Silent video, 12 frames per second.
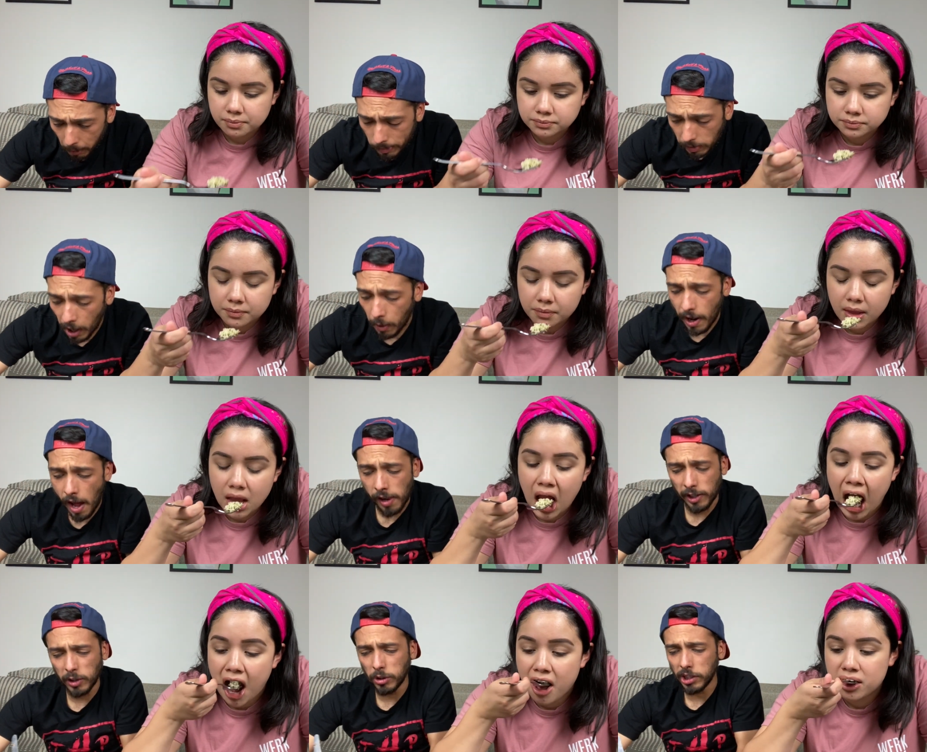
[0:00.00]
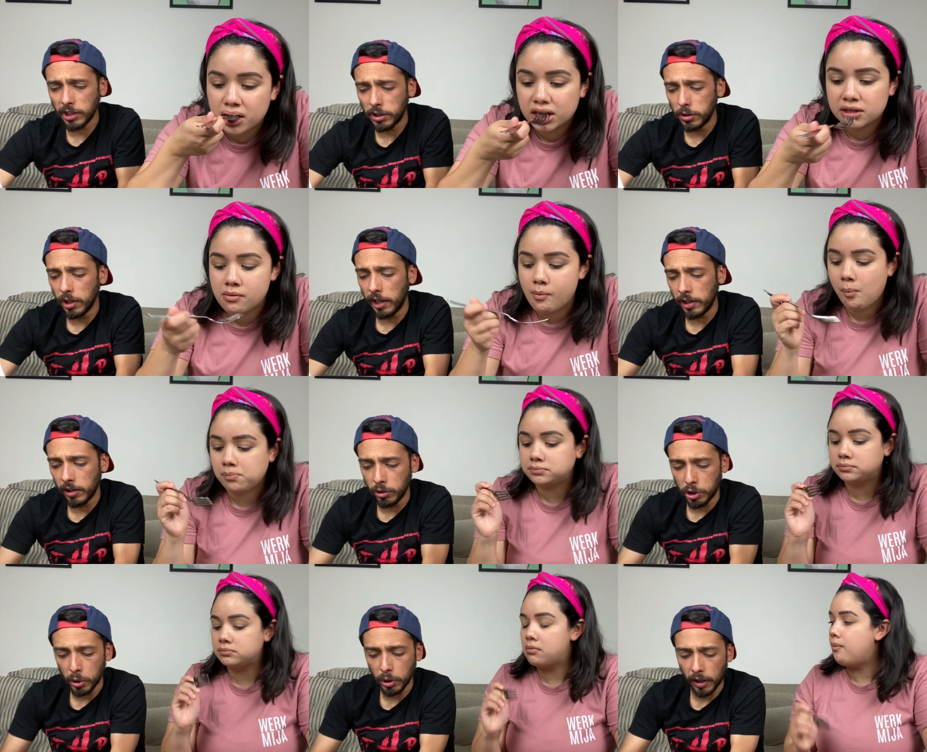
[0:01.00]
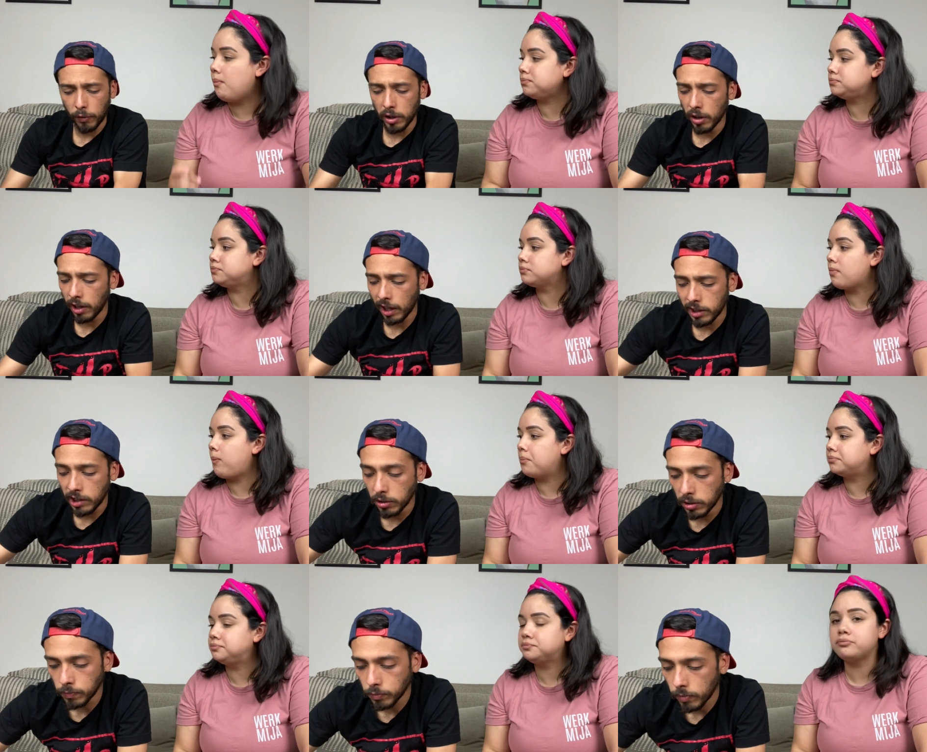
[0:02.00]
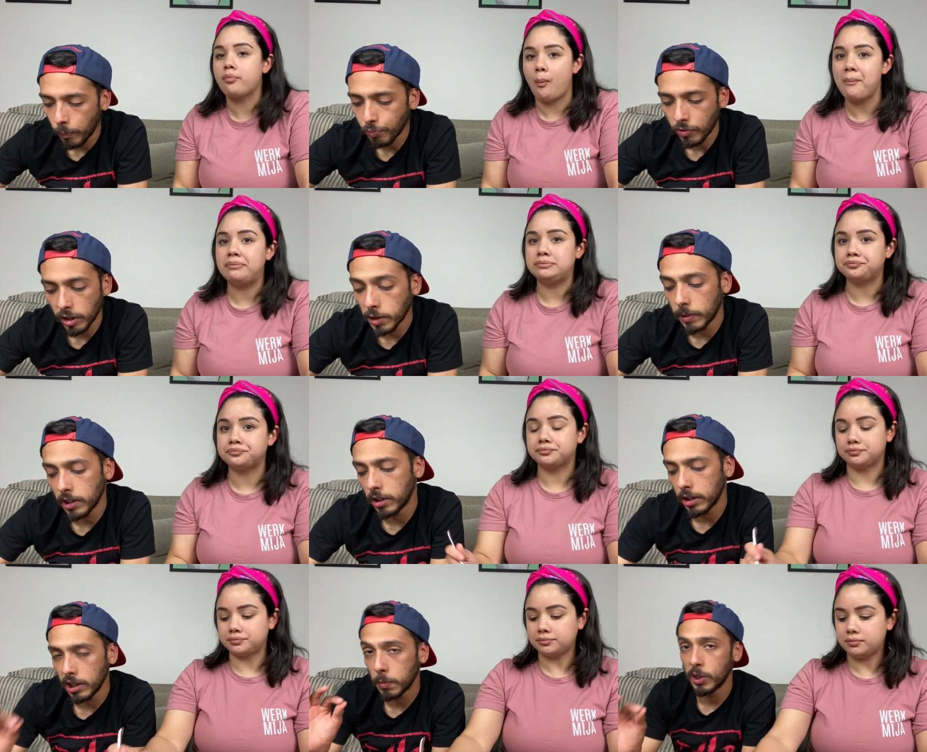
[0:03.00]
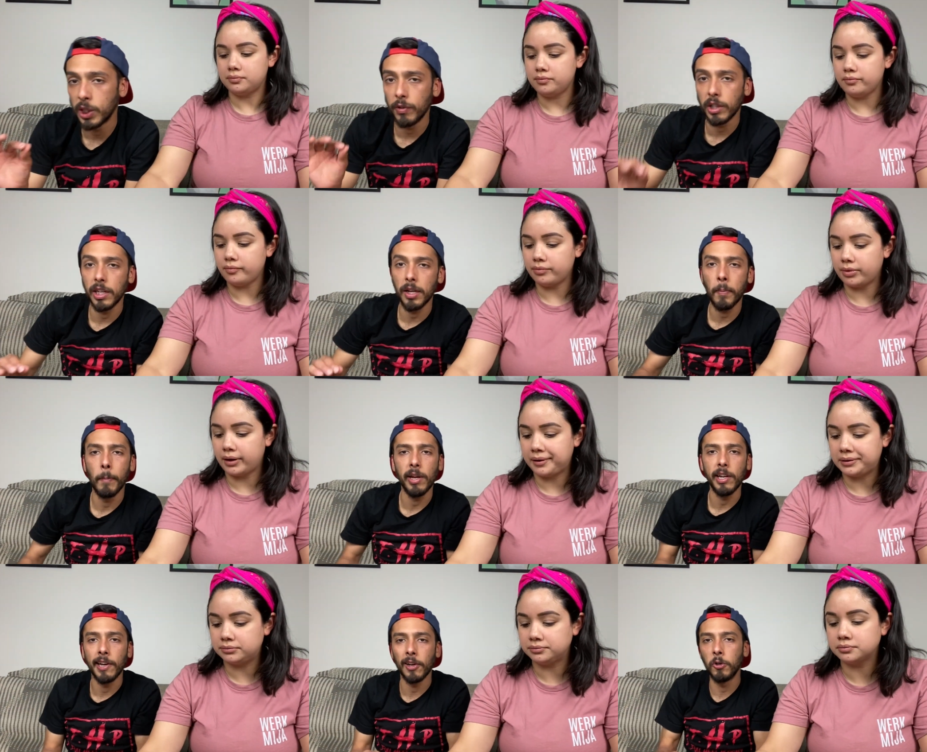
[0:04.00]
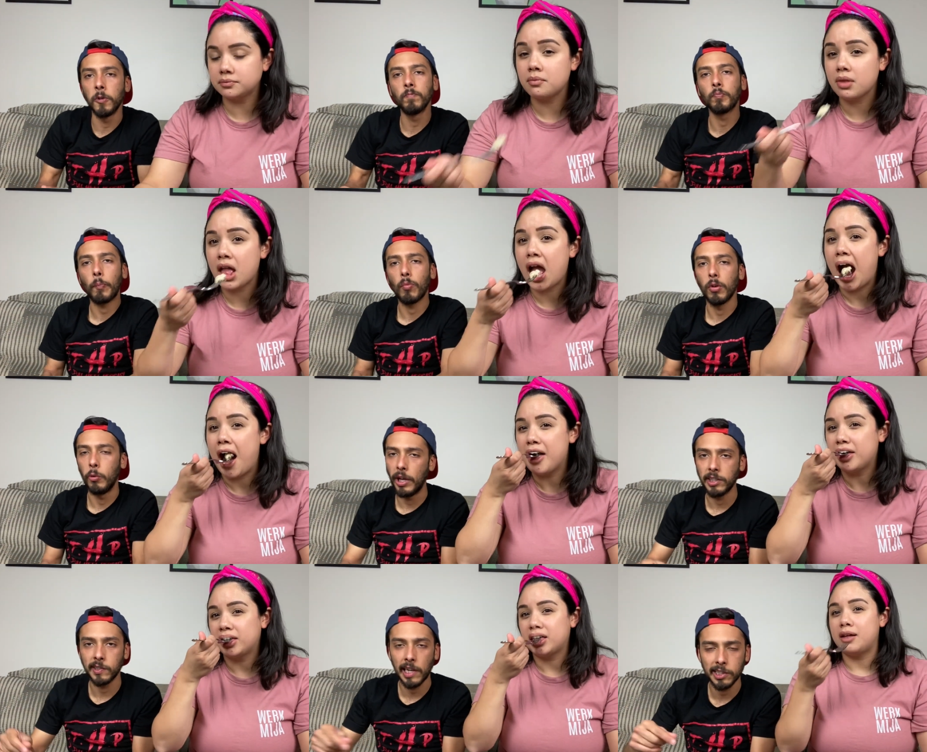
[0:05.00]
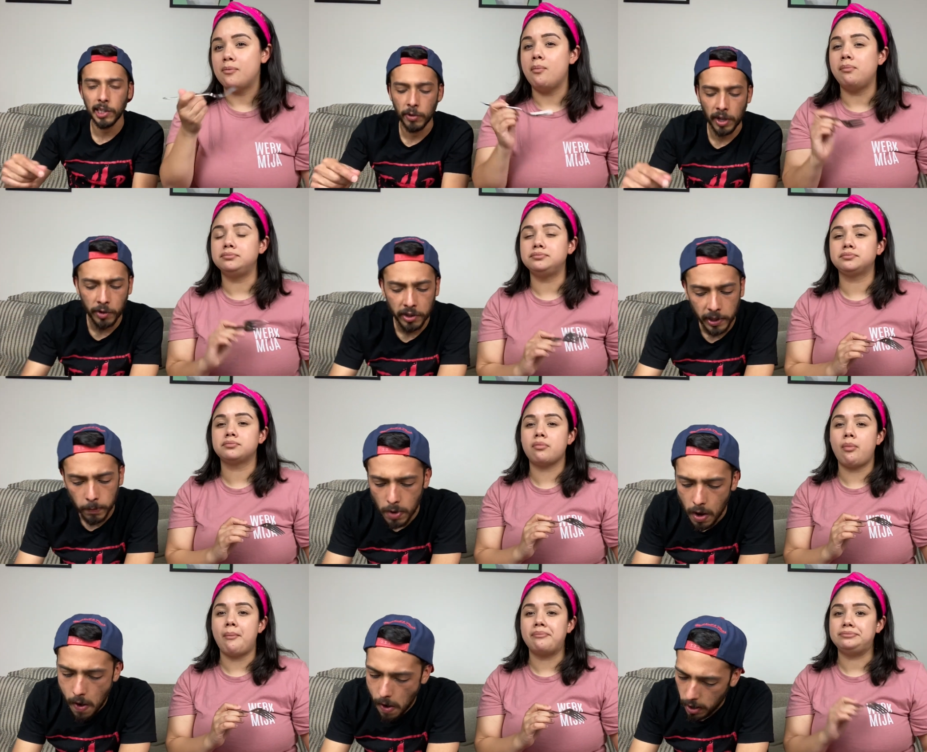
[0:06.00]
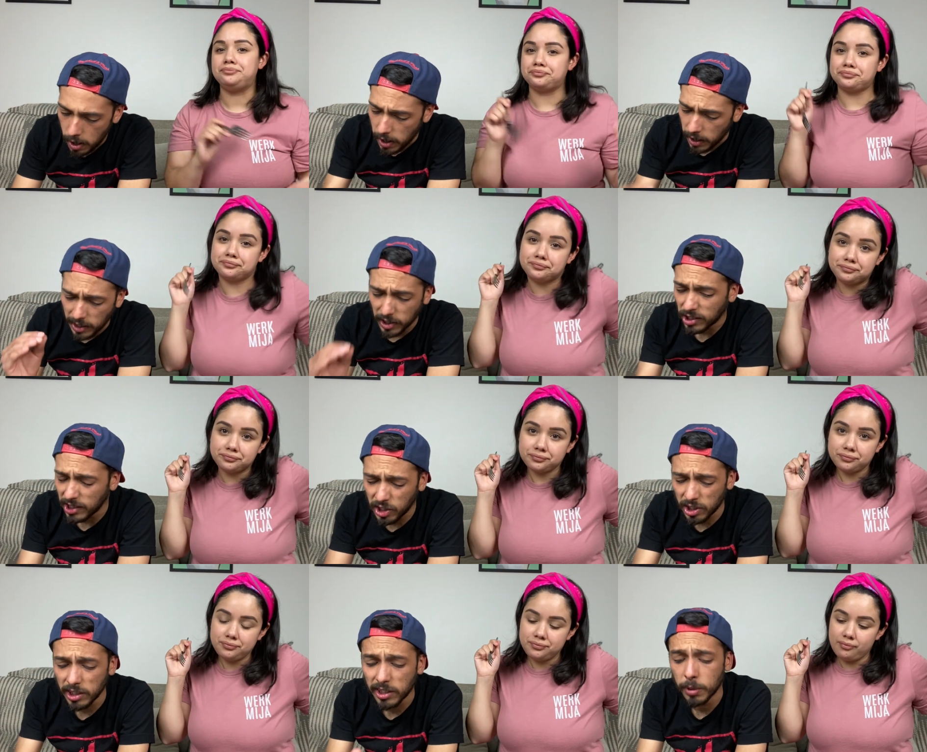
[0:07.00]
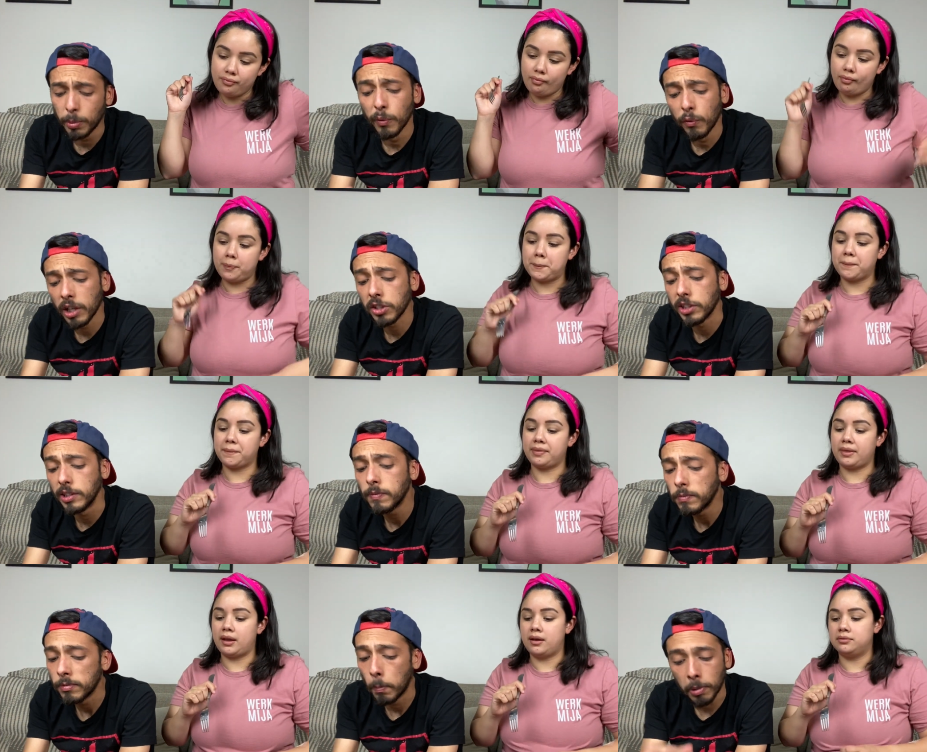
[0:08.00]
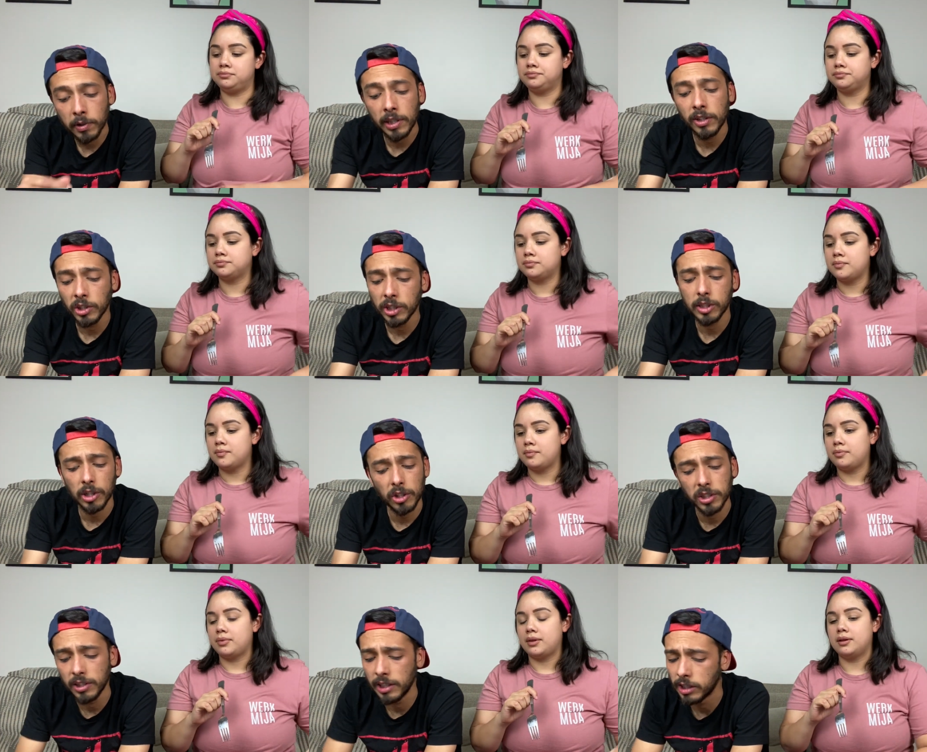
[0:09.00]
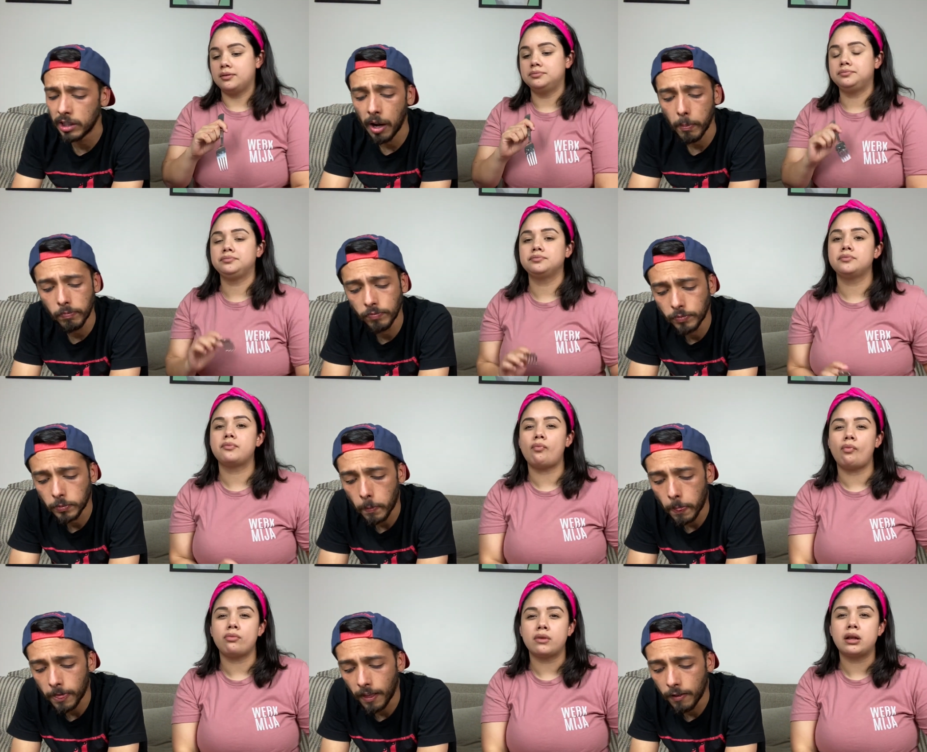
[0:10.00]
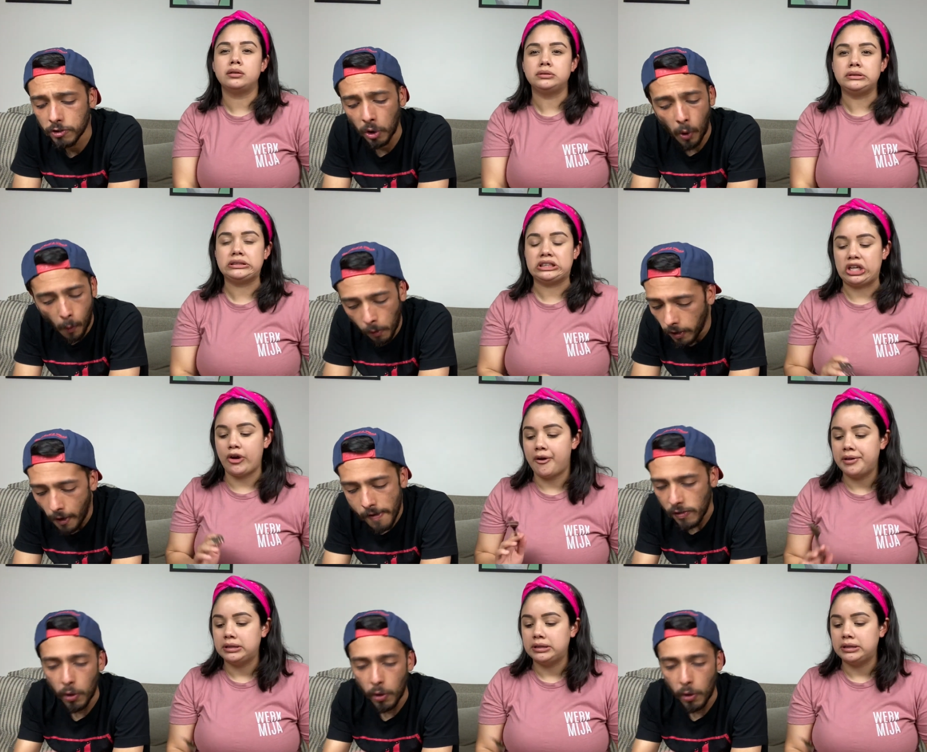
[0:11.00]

Speaker 1: Yeah, right. And like you said too, like no joke, if you're Latino, specifically Mexicano, who likes salsa with everything, he seasoned it to perfection, but then there's a salsa on top. So you